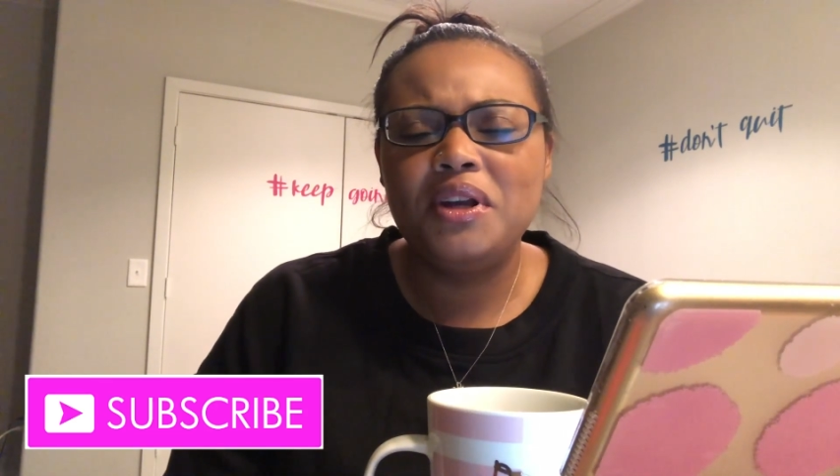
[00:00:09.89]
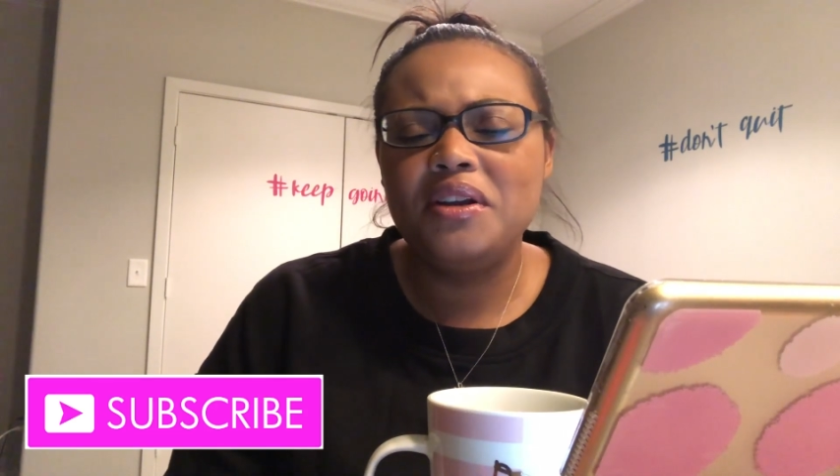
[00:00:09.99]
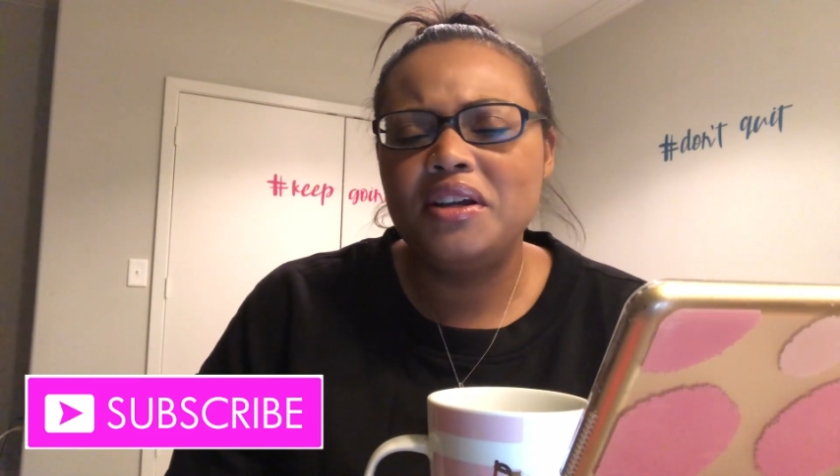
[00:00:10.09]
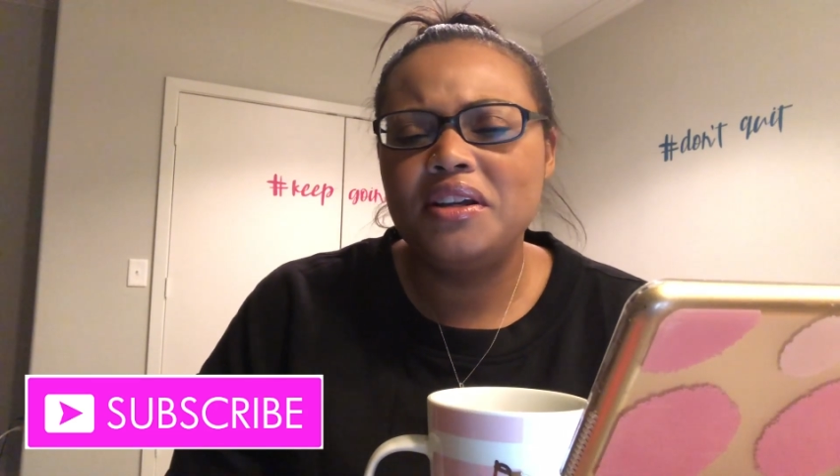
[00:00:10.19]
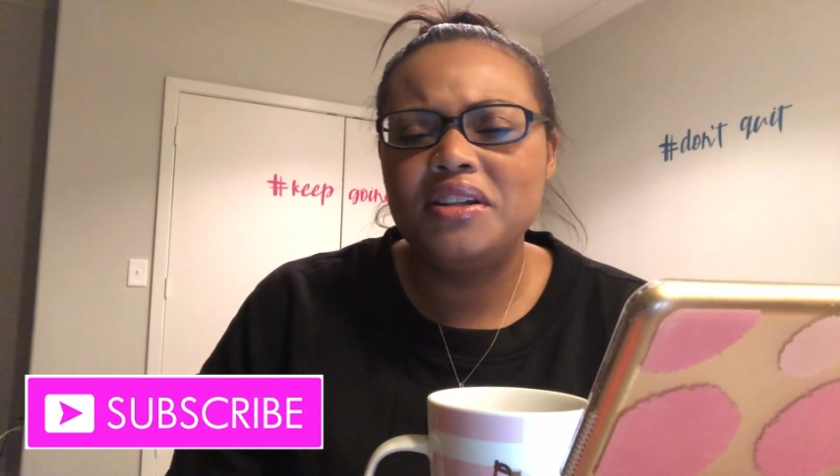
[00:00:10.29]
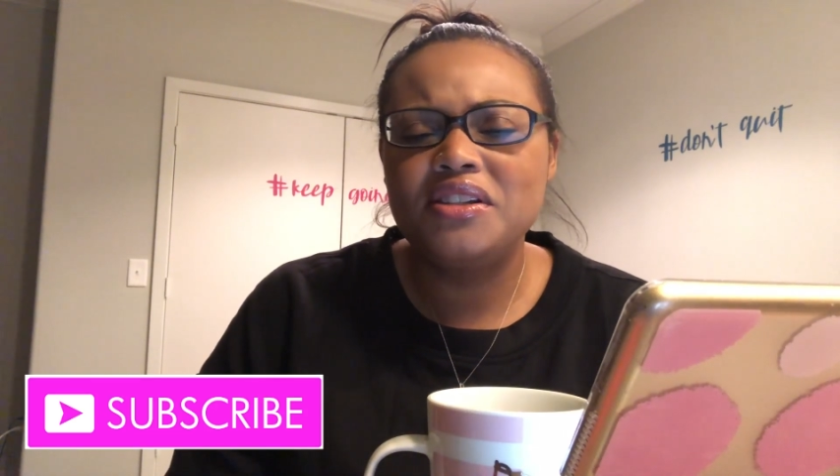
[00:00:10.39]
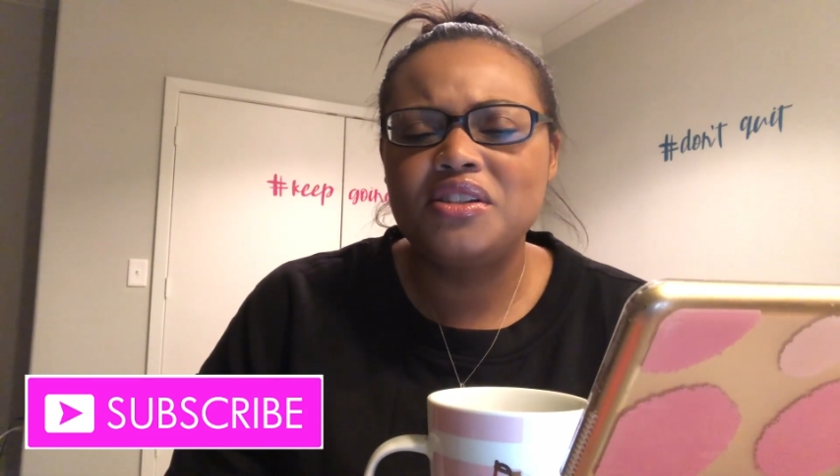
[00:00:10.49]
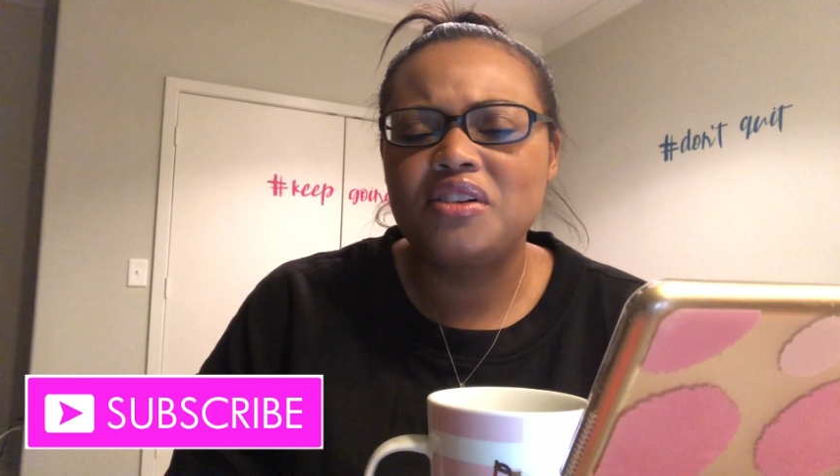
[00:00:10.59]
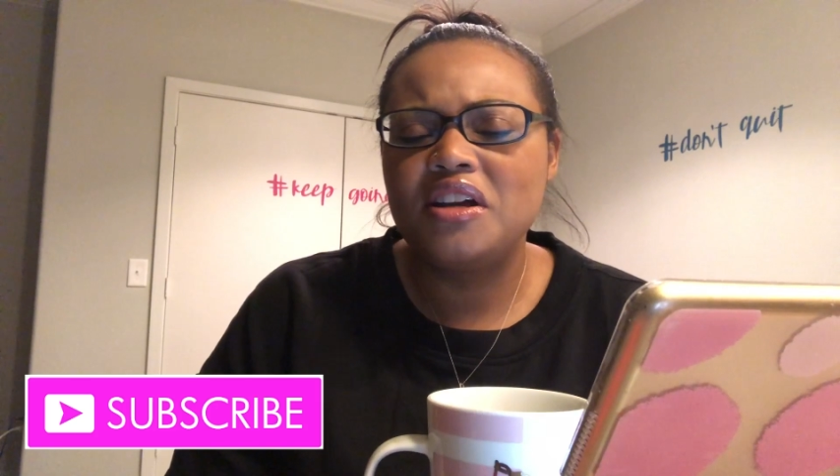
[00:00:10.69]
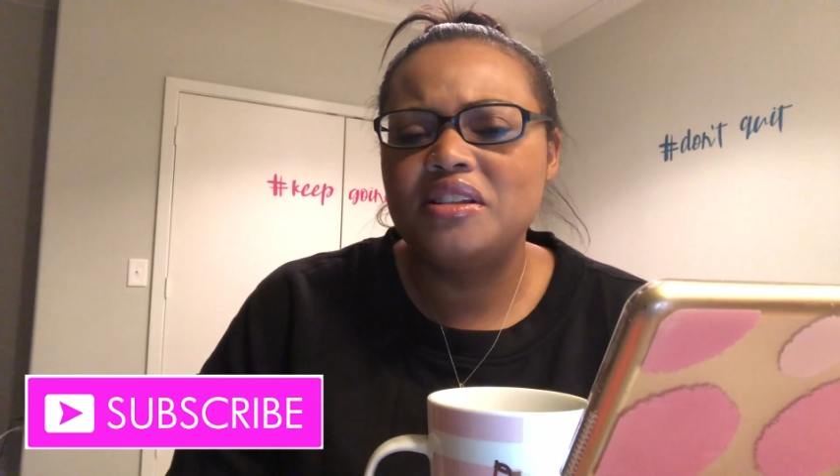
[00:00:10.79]
why don't I
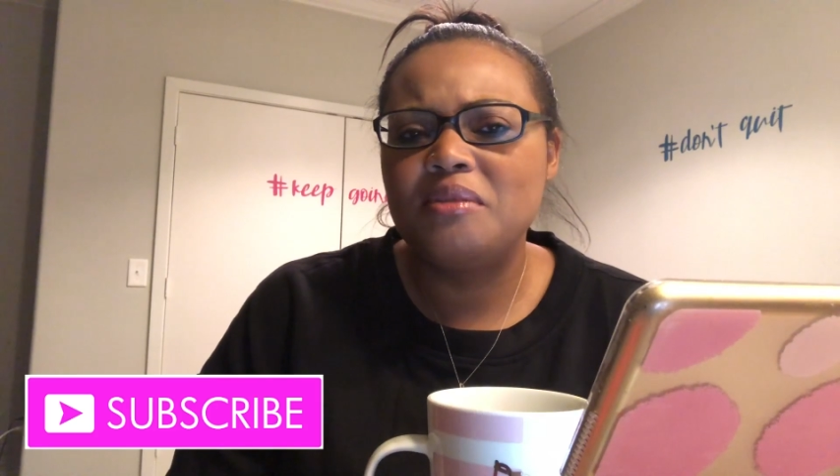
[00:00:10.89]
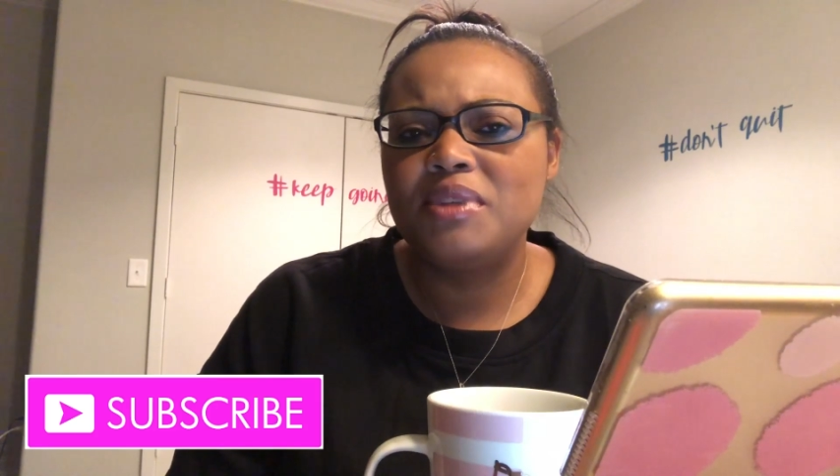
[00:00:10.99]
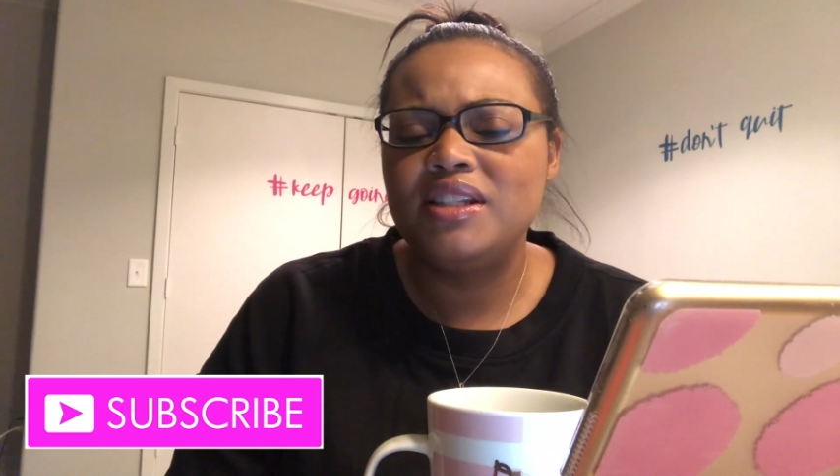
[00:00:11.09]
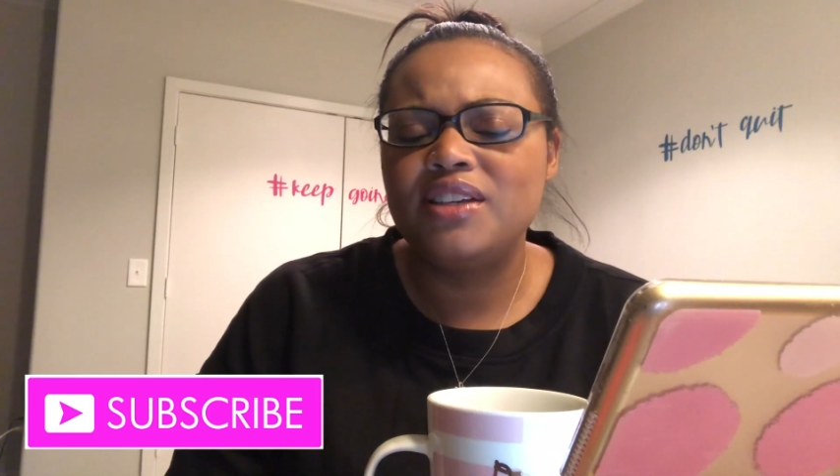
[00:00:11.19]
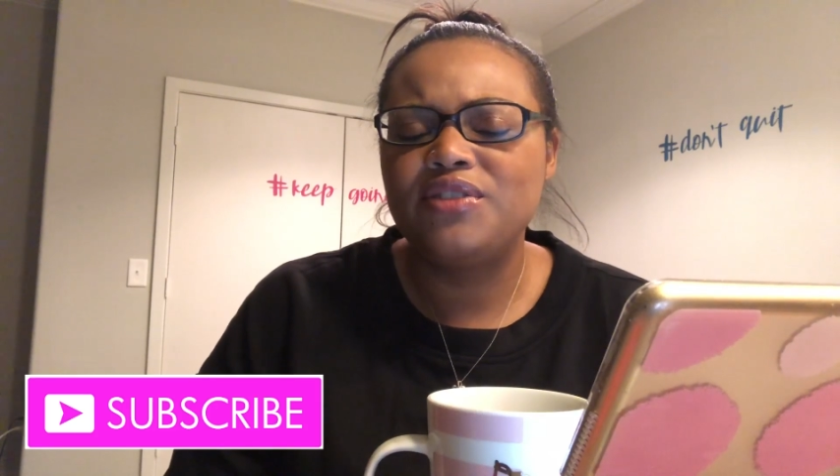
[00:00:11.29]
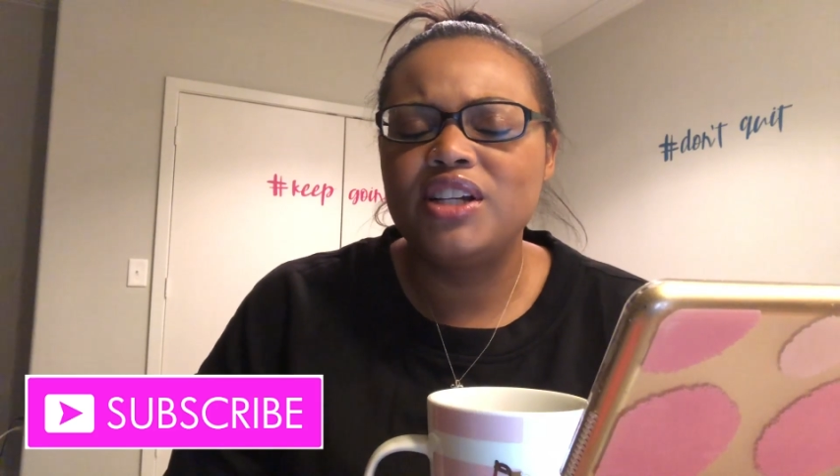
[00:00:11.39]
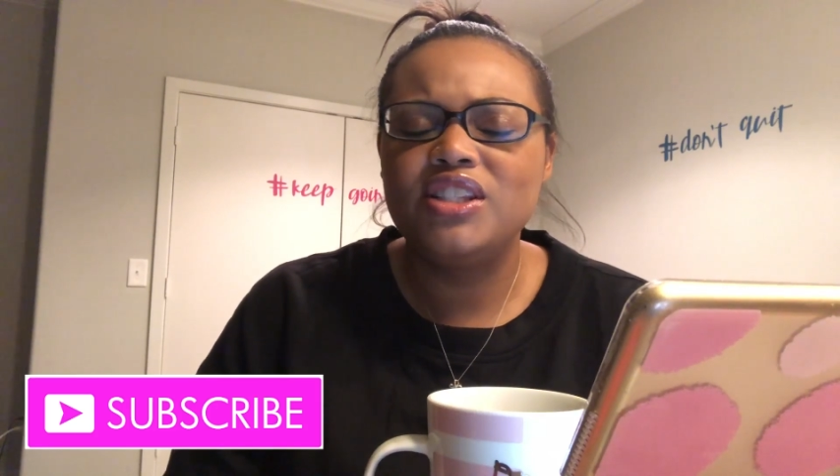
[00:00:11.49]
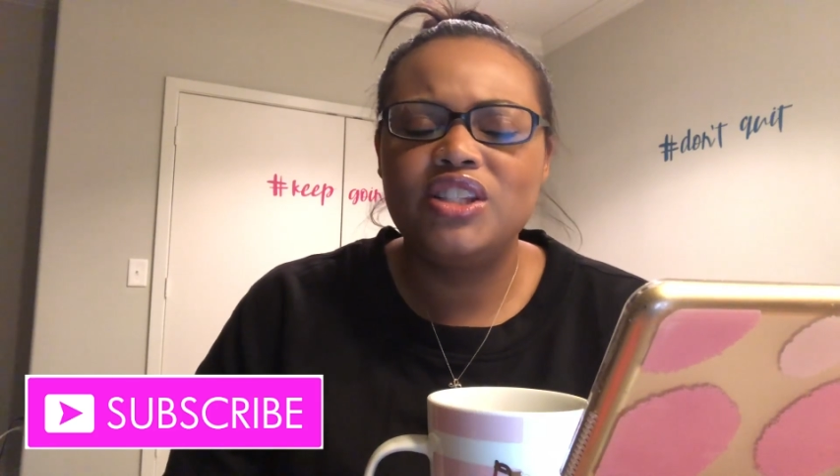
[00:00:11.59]
just try something different?